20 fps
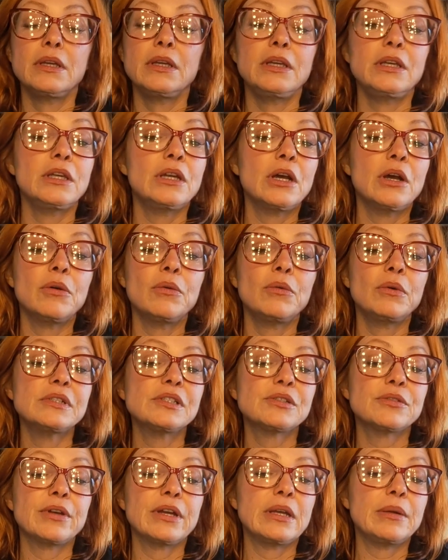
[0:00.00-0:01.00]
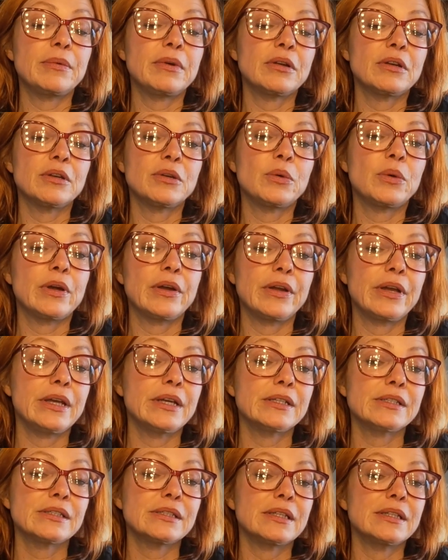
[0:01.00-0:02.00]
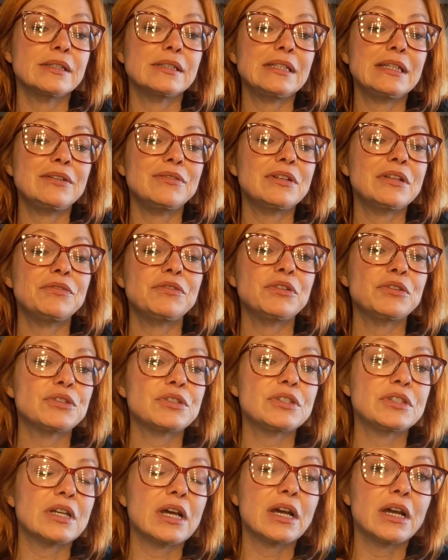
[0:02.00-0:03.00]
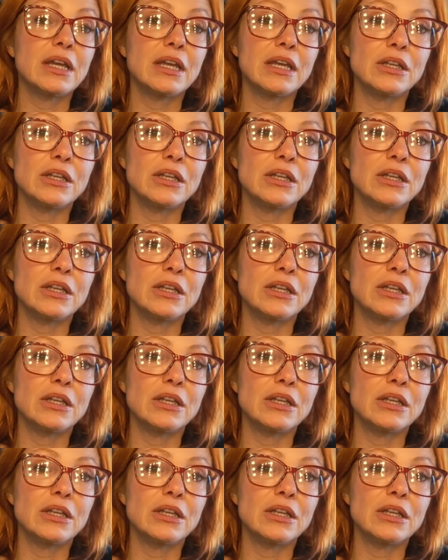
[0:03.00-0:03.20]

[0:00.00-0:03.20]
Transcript: You know, what's great about Aquarius is even if you're stuck